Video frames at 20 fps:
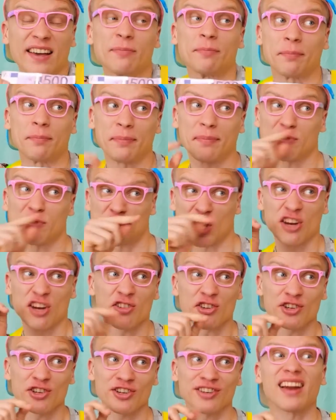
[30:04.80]
Please,
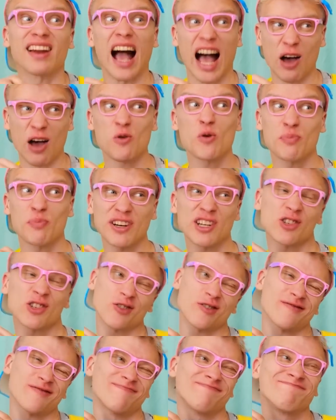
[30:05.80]
I want to buy
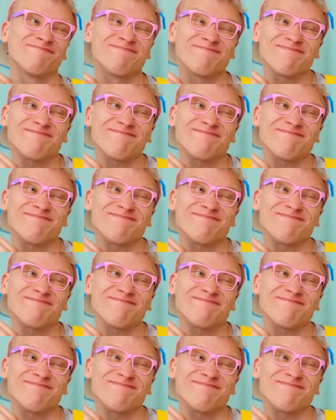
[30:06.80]
it.